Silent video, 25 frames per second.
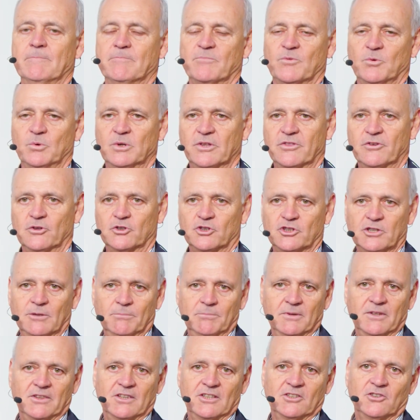with your
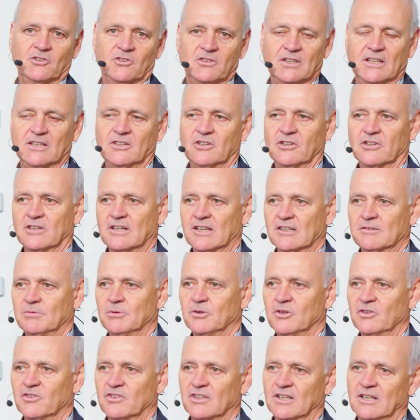shipment that you send to your
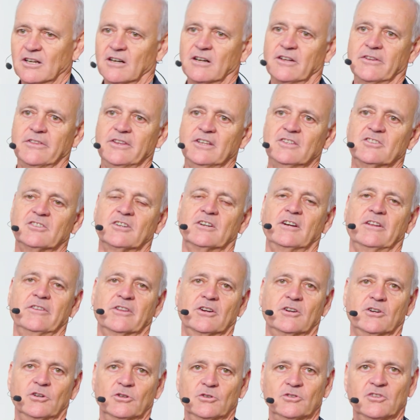customer, you can say, these are all the
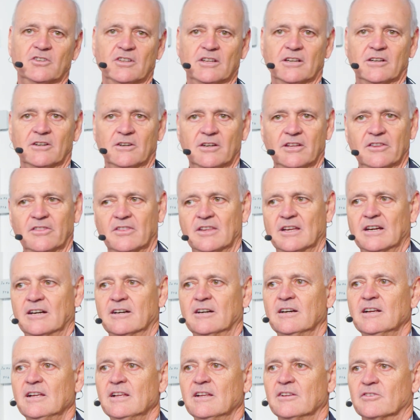codes that are in
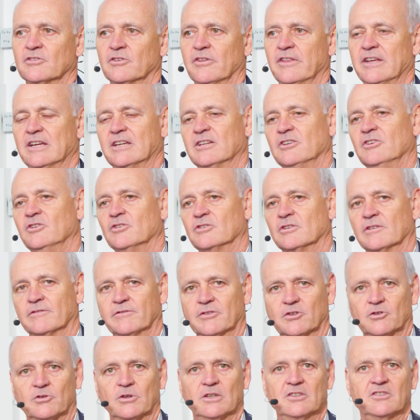there, so they can use it
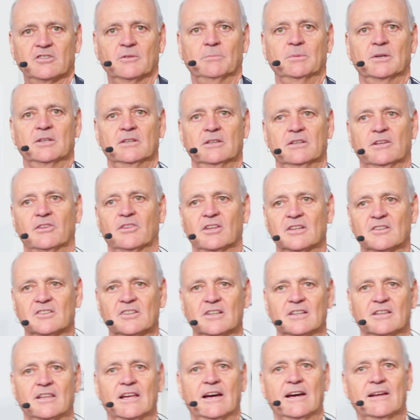for traceability, things
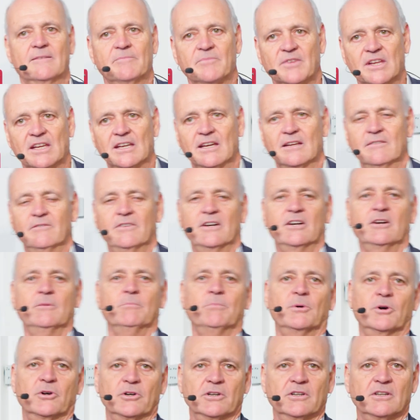like that. Again, very
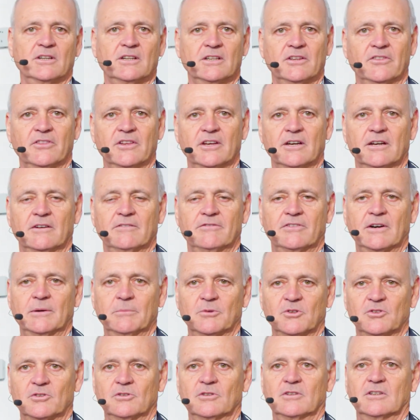important in the
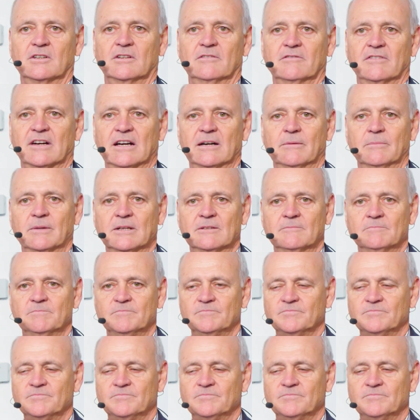pharmaceutical environment.